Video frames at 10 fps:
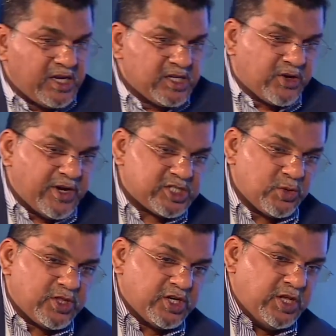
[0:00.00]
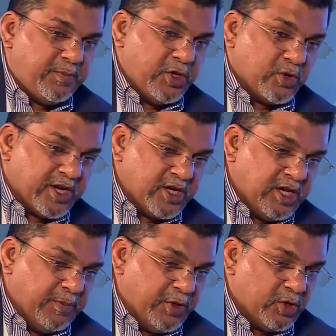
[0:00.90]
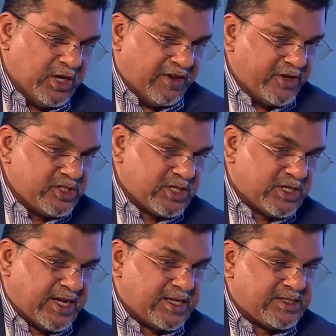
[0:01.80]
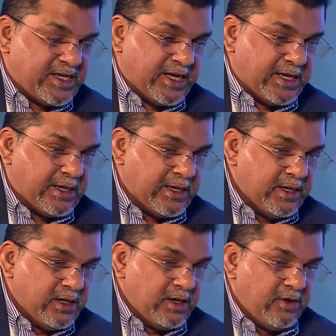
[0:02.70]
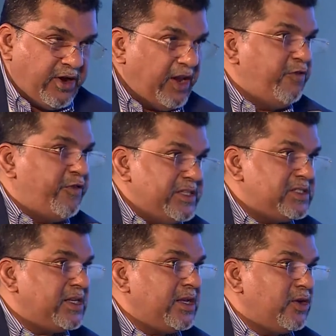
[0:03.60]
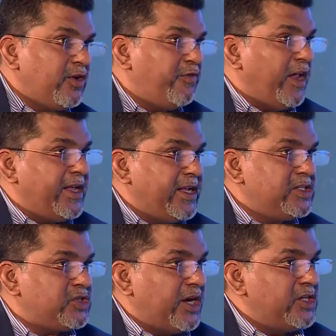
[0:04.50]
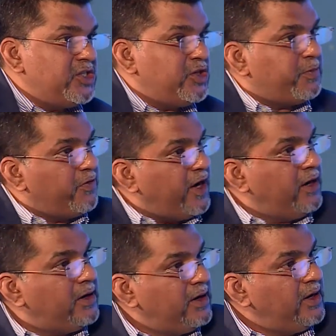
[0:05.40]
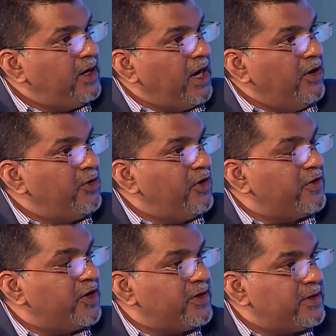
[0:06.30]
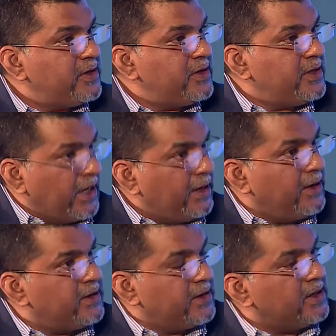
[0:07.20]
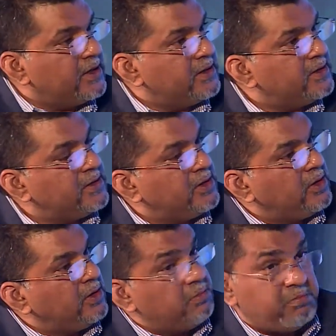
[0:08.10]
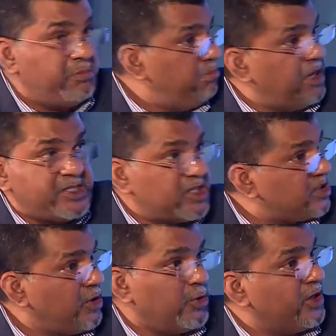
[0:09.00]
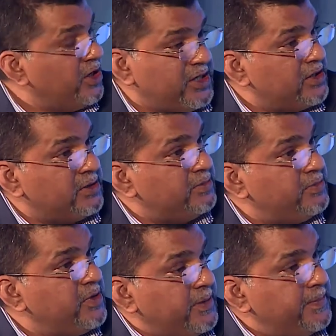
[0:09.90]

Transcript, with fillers: integration with a DPO? Can a DPO leverage it as a ring fencing or a flanking strategy to prevent Using the existing yeah, OTTs yeah. or his own OTT? Existing OTT. Yeah, yeah, I